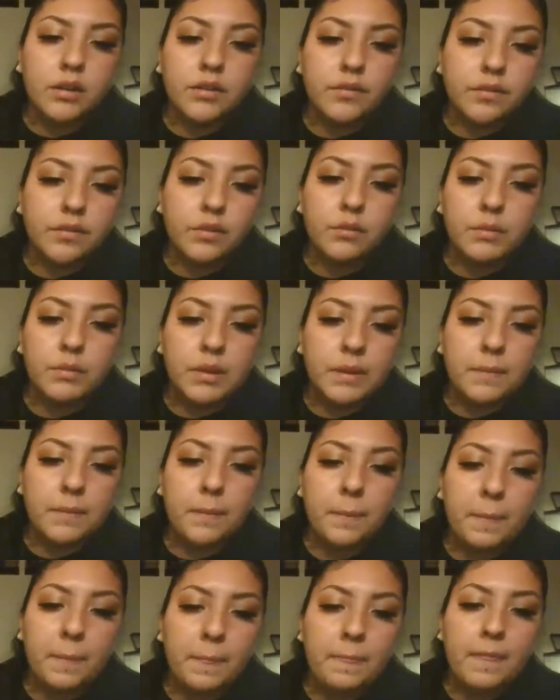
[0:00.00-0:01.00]
You feel me?
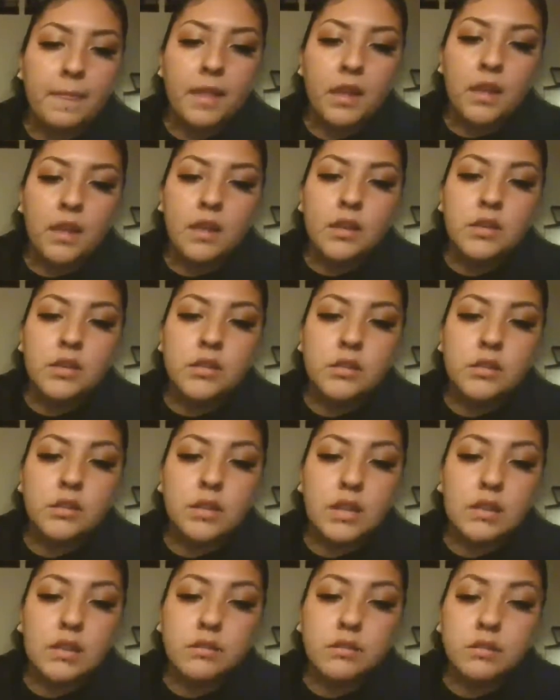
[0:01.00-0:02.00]

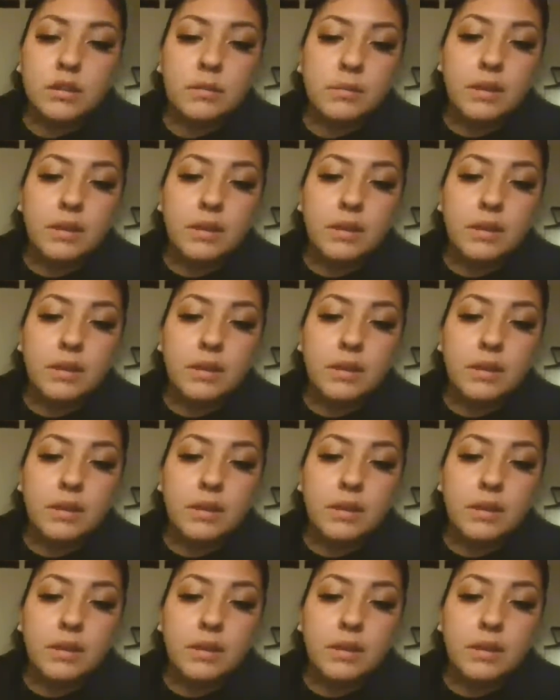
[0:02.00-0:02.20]
So that's what